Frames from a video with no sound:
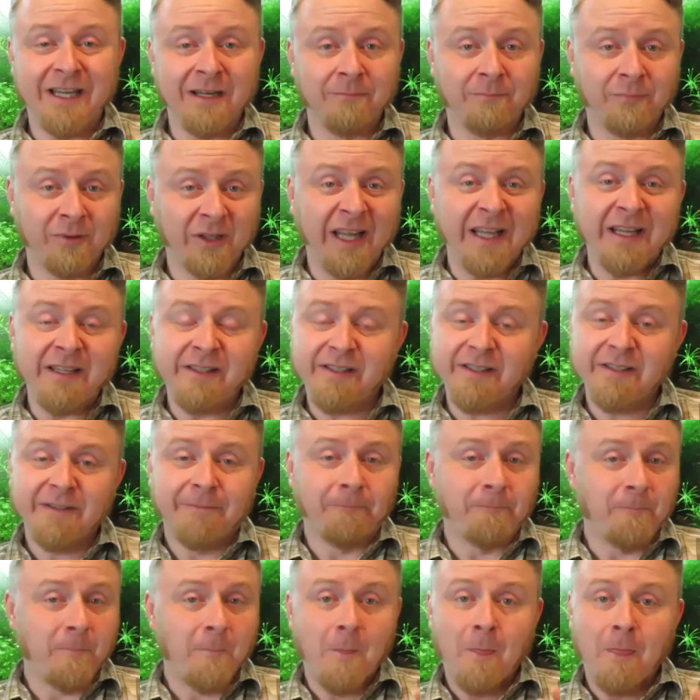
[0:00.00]
in place,
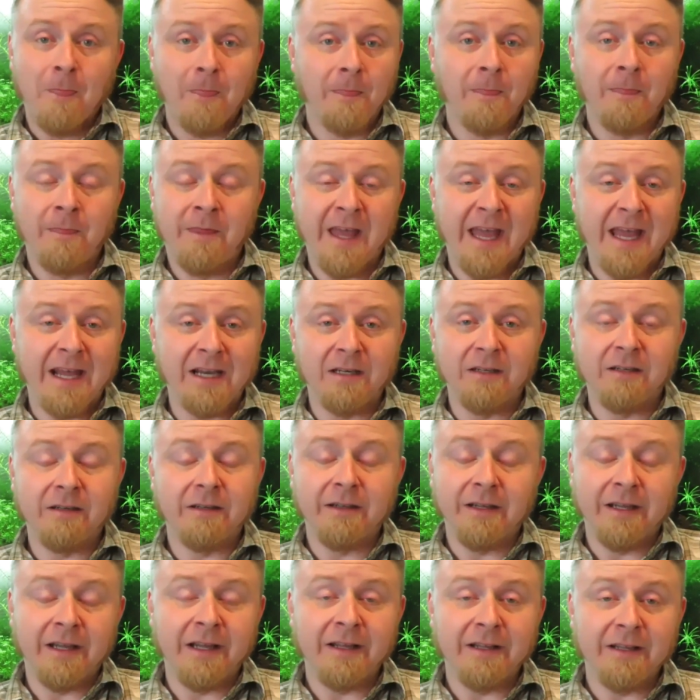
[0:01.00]
then
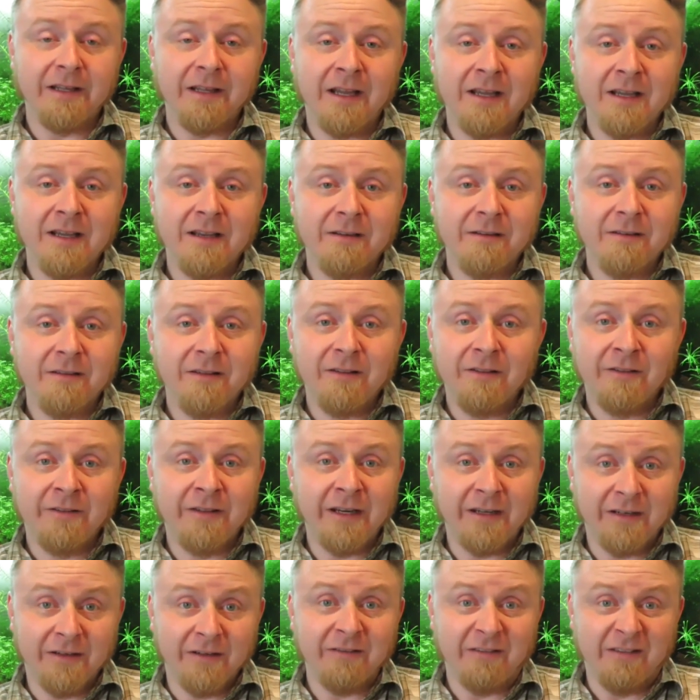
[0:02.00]

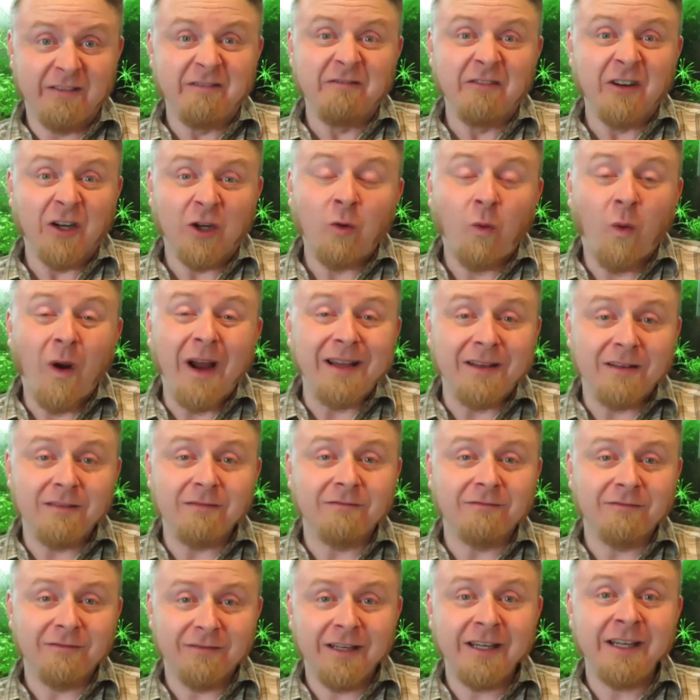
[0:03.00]
they're quite
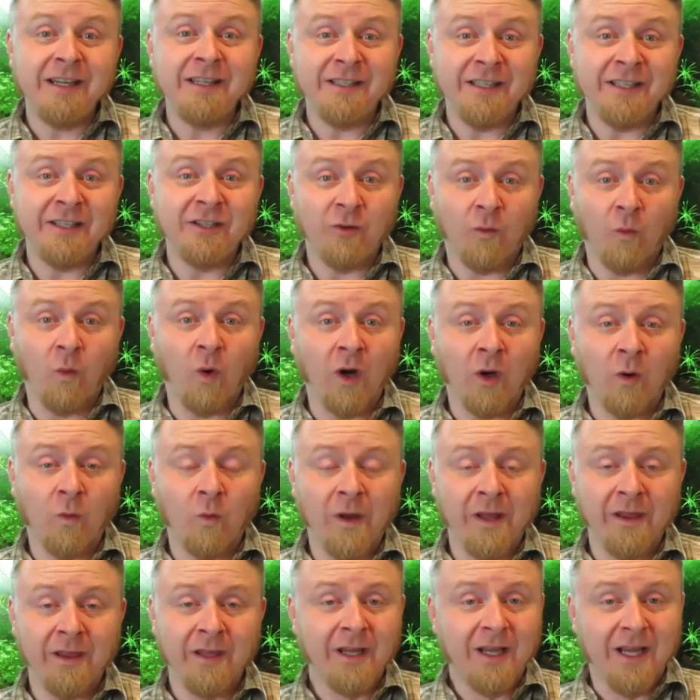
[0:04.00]
easy to work
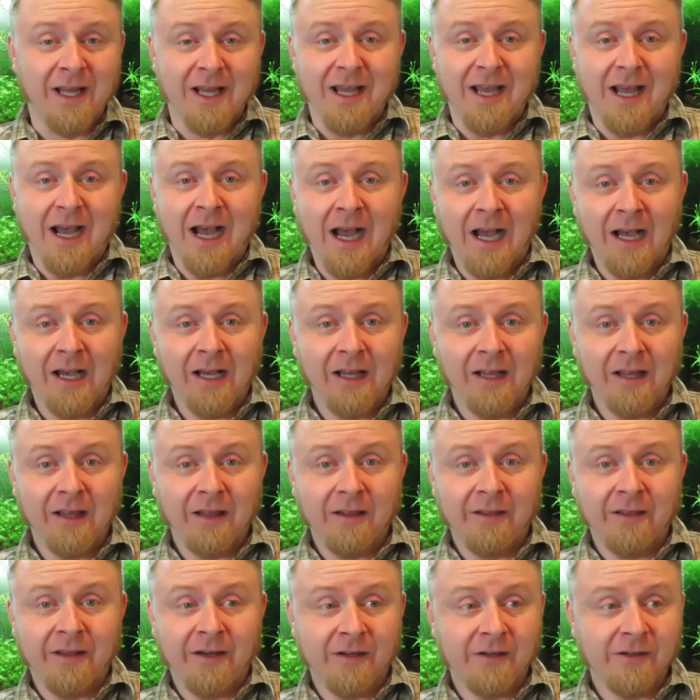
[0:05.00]
with.
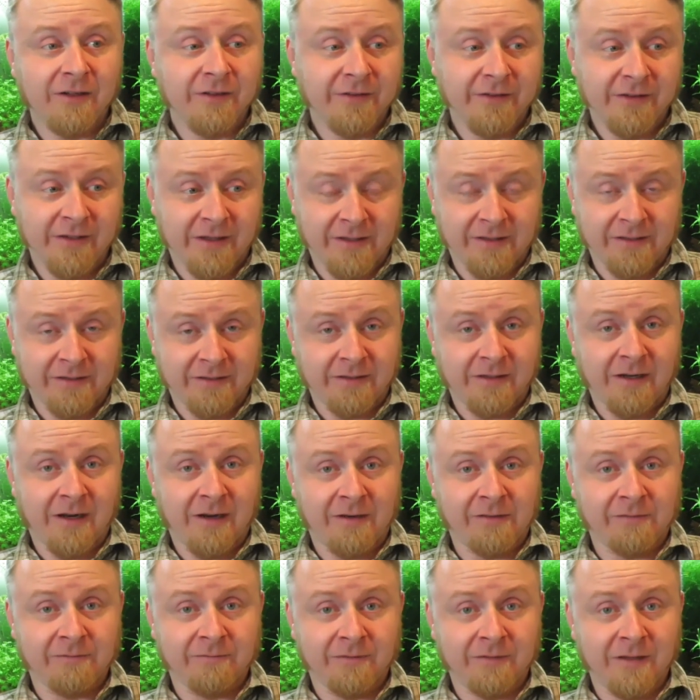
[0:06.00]
There's
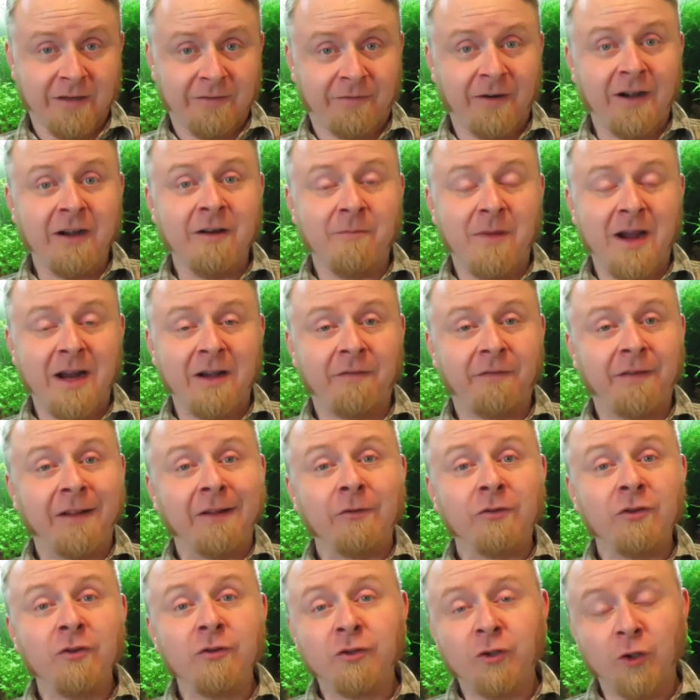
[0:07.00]
a friend of mine, a
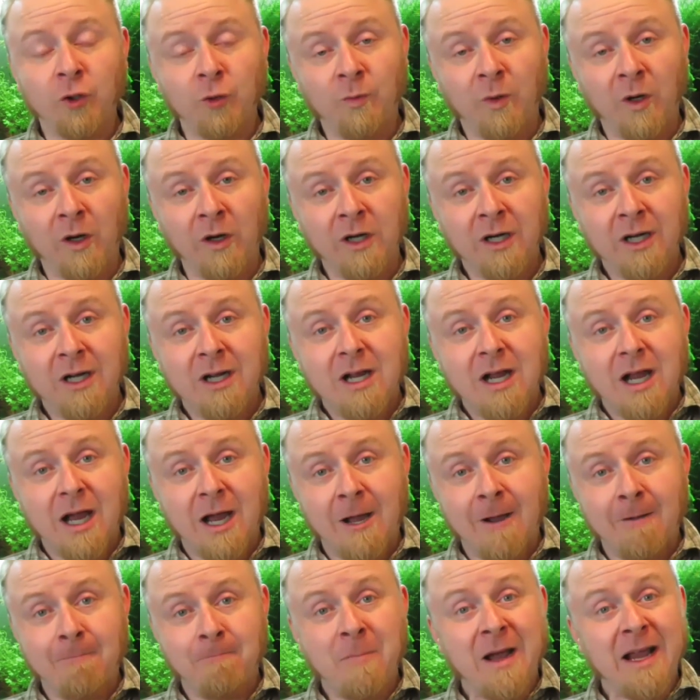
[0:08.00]
fellow
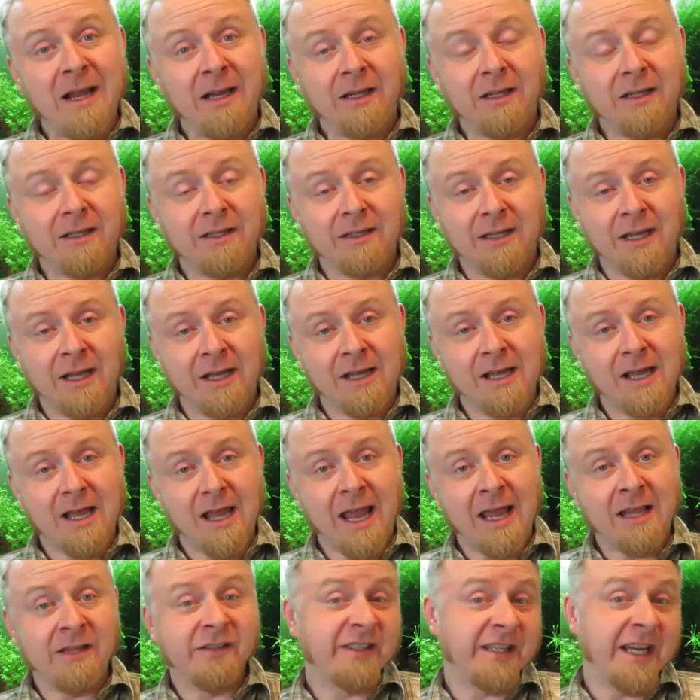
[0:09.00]
YouTuber, Mike
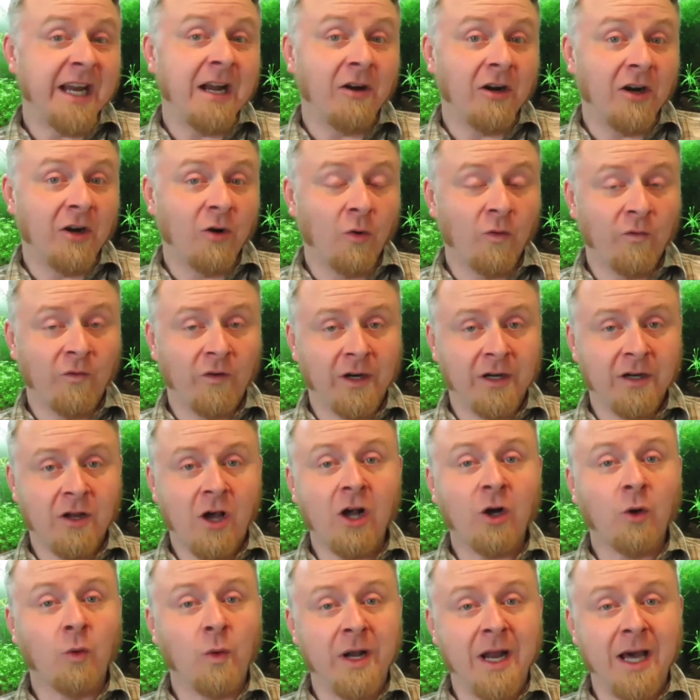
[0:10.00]
and Sierra over at
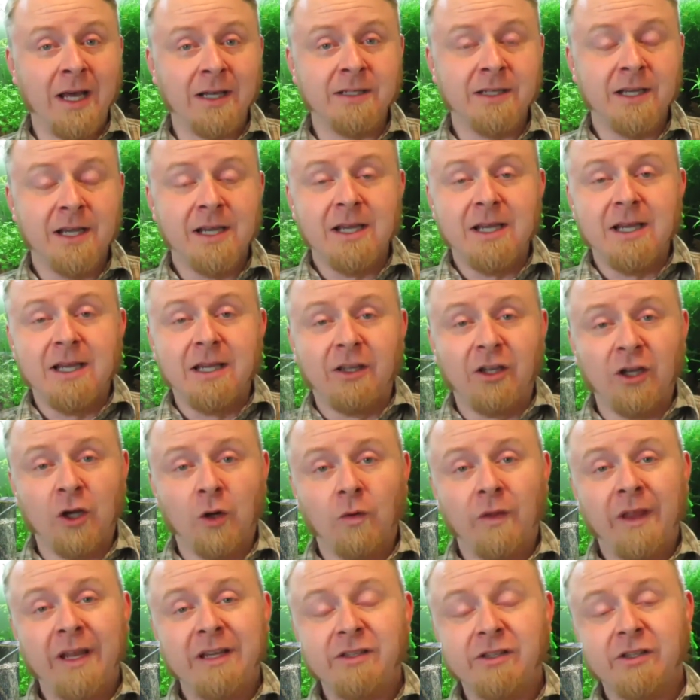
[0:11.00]
Aqua Nut. You
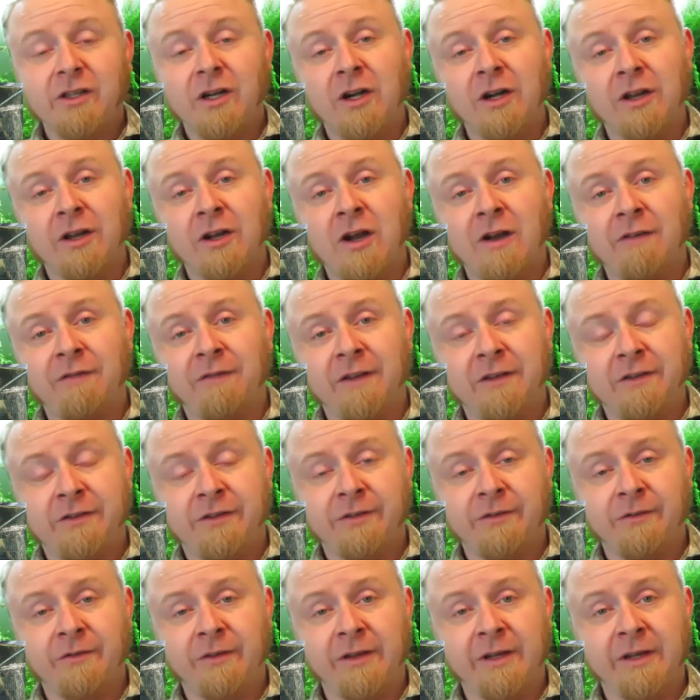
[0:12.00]
know, they started off
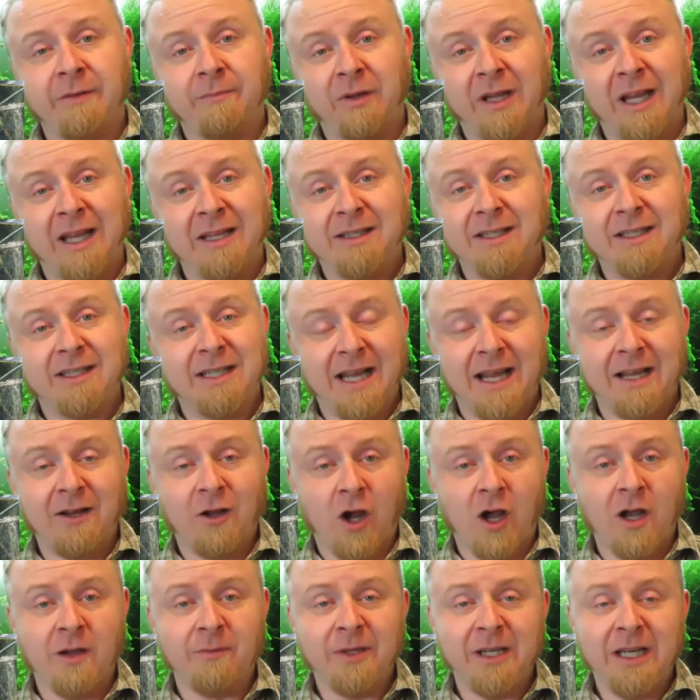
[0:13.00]
into the planted tank
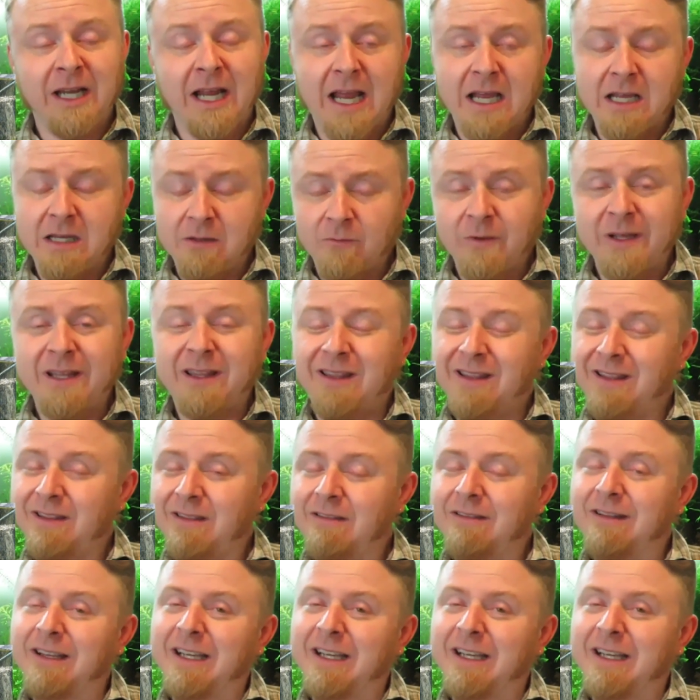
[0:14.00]
hobby with